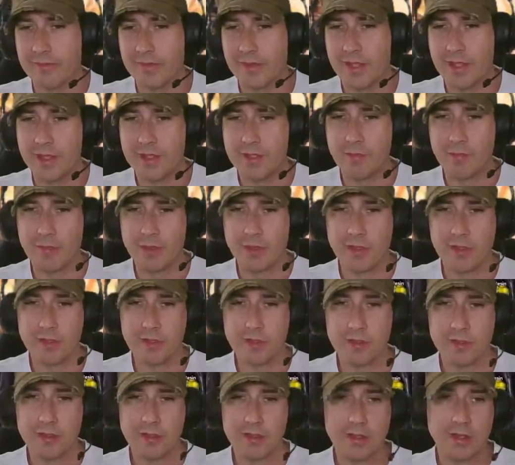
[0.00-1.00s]
That's
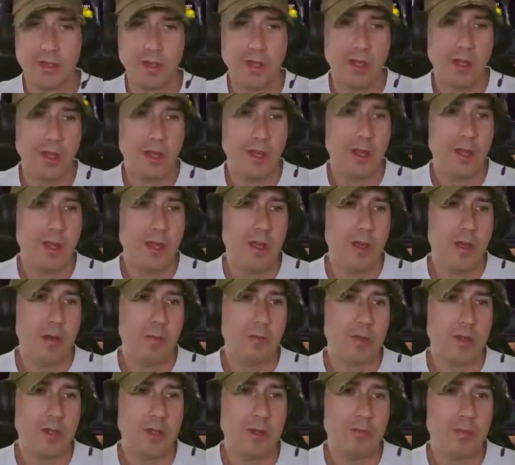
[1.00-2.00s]
bonkers.
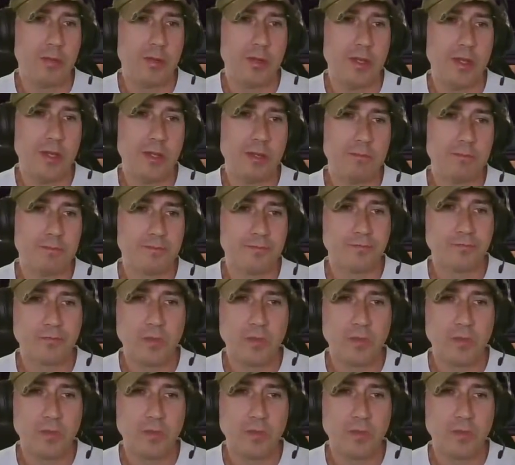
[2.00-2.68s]
Blood pudding.